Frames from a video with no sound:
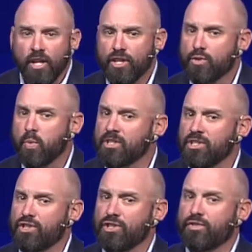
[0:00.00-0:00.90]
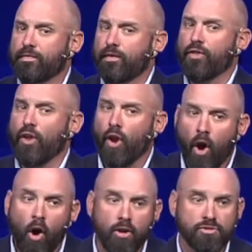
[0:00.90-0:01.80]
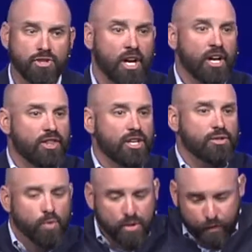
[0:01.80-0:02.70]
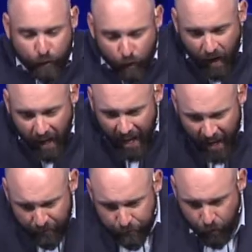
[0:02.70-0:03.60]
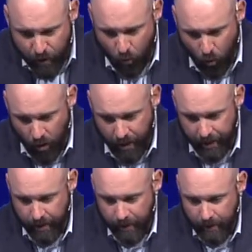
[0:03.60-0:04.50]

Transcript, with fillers: This wasn't just for the lost, this was for everyone.